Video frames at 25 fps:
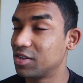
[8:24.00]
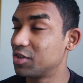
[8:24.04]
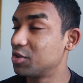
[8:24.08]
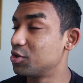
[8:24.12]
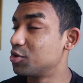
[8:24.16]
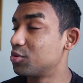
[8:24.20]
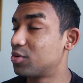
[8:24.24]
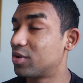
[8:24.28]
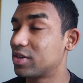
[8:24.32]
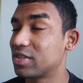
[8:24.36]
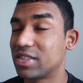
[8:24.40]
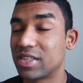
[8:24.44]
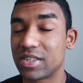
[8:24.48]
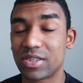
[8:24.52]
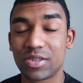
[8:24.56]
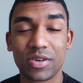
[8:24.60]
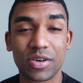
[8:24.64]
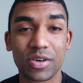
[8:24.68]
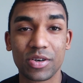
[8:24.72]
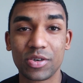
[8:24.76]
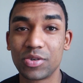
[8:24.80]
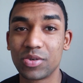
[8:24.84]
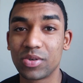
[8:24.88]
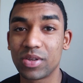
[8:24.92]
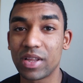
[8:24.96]
You are just
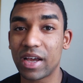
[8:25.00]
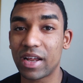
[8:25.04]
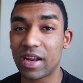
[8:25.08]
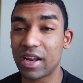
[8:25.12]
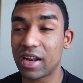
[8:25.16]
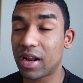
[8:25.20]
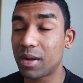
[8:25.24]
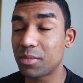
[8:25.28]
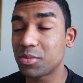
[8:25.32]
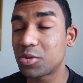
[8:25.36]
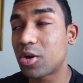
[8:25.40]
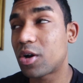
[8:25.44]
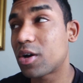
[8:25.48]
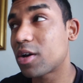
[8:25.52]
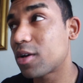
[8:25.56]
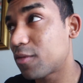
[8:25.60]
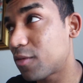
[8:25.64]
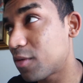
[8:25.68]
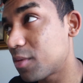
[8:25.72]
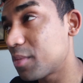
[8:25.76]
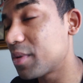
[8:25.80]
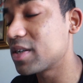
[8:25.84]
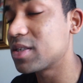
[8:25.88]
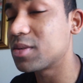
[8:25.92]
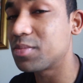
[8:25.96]
gonna do that. And I'm talking
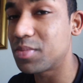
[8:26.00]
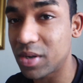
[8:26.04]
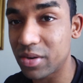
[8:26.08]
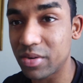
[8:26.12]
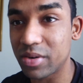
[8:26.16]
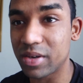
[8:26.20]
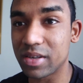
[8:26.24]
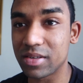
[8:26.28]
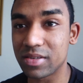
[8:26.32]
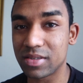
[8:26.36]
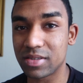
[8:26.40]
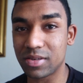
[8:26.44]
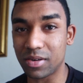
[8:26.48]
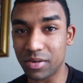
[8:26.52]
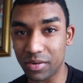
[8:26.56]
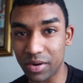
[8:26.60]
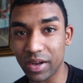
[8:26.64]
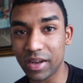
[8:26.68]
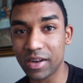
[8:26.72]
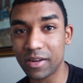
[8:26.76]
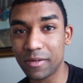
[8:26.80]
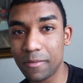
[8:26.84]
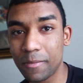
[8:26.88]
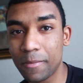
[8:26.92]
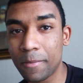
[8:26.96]
from experience,
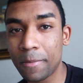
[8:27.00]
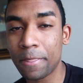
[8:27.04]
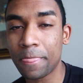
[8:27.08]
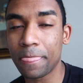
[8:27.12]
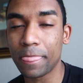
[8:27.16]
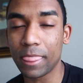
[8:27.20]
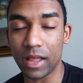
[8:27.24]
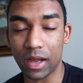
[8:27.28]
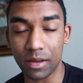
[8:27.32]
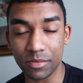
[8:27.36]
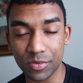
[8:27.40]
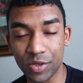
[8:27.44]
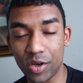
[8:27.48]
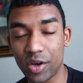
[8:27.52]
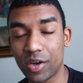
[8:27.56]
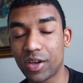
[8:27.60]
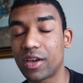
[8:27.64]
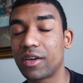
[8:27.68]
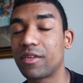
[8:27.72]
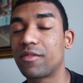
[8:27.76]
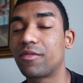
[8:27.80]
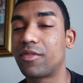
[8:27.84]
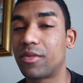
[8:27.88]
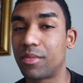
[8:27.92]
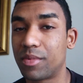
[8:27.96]
right? I'm
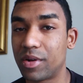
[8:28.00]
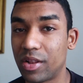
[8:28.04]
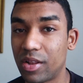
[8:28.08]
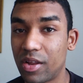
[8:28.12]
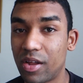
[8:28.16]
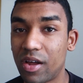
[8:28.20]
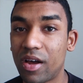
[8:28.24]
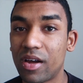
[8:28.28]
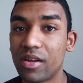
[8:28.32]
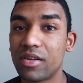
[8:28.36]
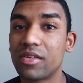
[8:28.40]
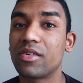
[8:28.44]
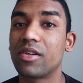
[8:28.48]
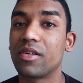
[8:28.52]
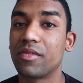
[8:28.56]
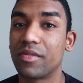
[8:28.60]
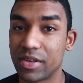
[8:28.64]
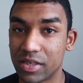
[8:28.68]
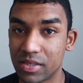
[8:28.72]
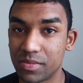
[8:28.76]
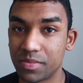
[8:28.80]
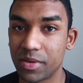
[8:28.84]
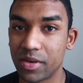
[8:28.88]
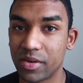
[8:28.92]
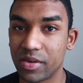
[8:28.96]
talking from a lot of
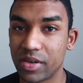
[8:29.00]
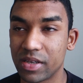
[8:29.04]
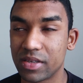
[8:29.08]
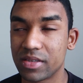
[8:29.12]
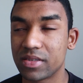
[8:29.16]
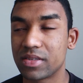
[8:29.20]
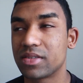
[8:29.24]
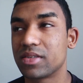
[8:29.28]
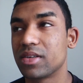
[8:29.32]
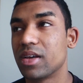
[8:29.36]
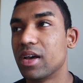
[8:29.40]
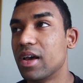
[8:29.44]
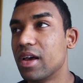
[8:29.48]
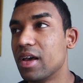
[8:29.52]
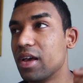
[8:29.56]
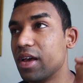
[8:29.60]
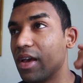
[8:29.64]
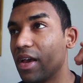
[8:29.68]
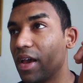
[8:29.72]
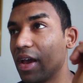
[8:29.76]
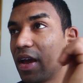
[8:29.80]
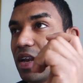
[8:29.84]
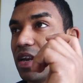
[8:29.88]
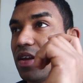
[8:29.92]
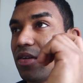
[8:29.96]
experience.
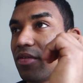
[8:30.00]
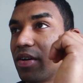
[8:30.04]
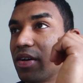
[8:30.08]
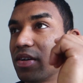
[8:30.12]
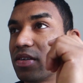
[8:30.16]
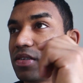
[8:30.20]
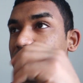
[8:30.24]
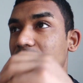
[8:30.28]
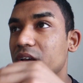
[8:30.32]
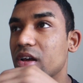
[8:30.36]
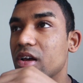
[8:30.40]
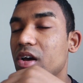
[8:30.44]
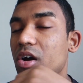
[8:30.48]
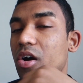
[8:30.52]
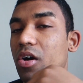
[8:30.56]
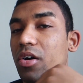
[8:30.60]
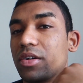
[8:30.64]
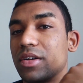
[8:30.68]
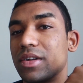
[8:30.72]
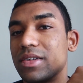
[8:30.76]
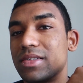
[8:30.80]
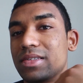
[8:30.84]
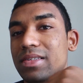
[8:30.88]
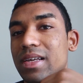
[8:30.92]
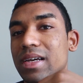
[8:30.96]
Anyways,
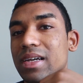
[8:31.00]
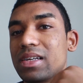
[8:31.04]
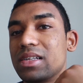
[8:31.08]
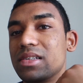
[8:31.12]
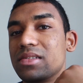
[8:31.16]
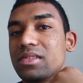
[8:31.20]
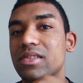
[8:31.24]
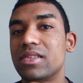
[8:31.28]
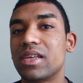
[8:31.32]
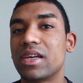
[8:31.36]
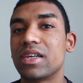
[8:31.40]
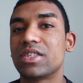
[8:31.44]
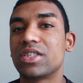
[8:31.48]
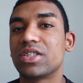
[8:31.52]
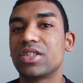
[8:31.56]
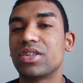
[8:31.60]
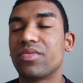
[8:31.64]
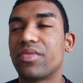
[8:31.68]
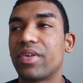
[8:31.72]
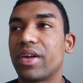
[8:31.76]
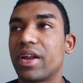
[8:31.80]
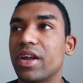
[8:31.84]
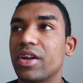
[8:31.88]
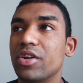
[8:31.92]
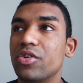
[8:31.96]
on the second
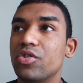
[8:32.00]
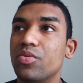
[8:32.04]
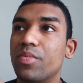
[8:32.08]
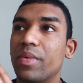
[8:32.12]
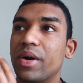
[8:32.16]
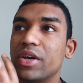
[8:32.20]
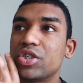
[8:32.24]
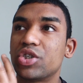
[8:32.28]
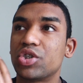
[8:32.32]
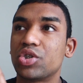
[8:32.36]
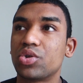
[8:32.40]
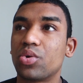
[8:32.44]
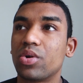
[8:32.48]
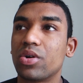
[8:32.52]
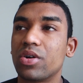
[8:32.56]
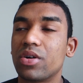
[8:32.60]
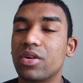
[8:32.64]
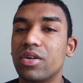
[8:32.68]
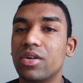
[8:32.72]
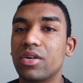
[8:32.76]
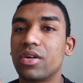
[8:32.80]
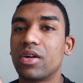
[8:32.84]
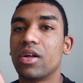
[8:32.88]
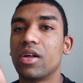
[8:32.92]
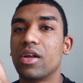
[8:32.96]
session, when I do my
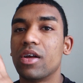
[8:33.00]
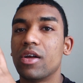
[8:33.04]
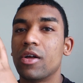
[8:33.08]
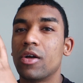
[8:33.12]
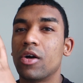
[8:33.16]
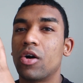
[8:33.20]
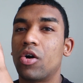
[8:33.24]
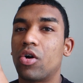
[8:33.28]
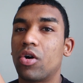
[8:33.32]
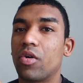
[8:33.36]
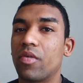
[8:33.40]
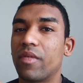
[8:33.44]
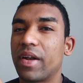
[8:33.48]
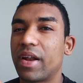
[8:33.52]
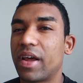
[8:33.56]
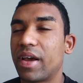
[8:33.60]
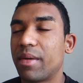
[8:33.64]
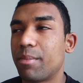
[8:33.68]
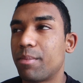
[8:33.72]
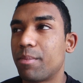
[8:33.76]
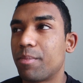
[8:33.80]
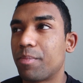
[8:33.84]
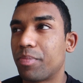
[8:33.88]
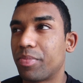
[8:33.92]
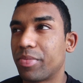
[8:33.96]
shoulder, or when I
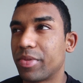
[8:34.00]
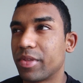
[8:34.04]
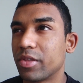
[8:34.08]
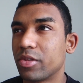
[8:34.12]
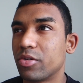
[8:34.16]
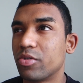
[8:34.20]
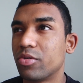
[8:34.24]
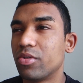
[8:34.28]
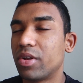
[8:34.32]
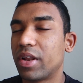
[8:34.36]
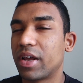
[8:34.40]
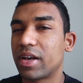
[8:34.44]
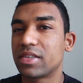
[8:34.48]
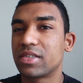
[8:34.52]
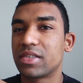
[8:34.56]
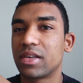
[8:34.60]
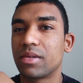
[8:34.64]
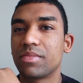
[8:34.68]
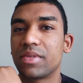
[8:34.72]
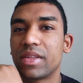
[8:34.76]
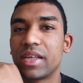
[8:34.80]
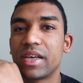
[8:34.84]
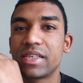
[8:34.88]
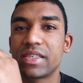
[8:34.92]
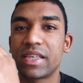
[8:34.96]
do like some
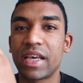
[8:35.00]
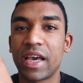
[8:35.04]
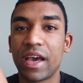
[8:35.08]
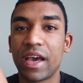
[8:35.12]
things